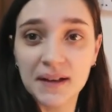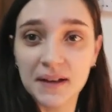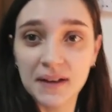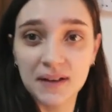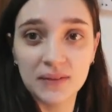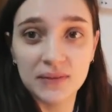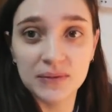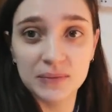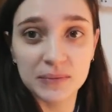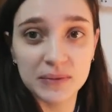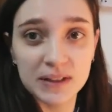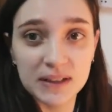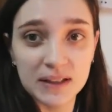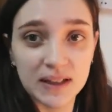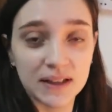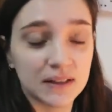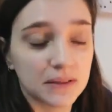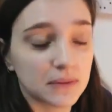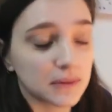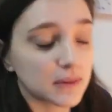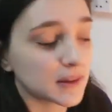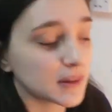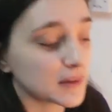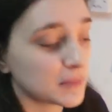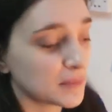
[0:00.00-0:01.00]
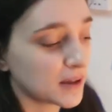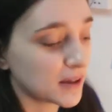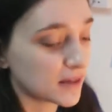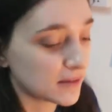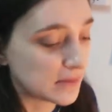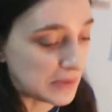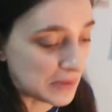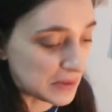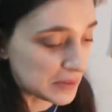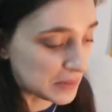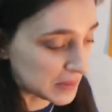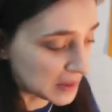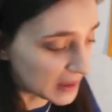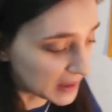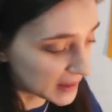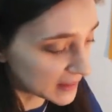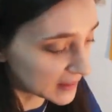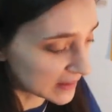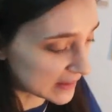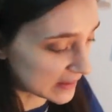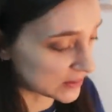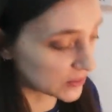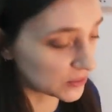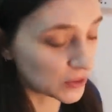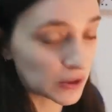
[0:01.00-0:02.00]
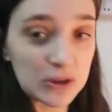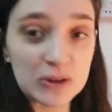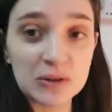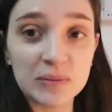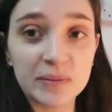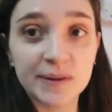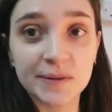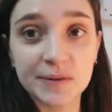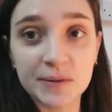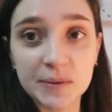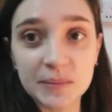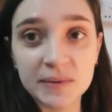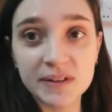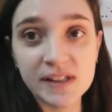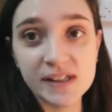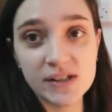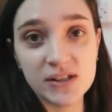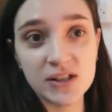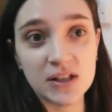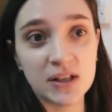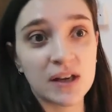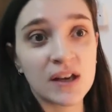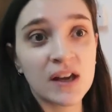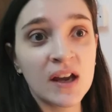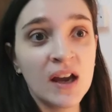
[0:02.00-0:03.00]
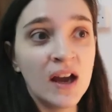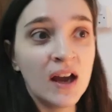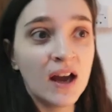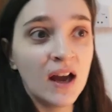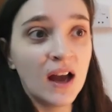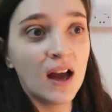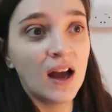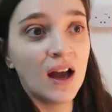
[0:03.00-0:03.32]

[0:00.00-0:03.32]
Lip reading: I haven't been anywhere apart from in this corner of my room teaching.